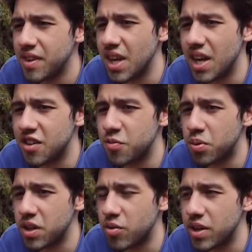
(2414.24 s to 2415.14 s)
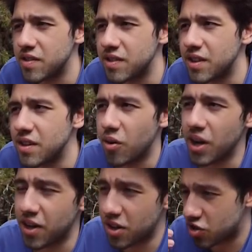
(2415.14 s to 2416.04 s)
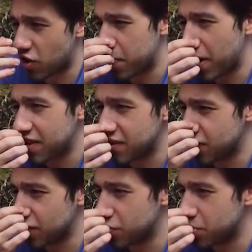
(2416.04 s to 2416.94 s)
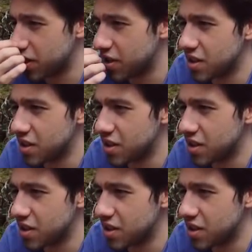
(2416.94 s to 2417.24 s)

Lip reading: Yeah, this is pretty crazy. Or like on a Dry Pass is also pretty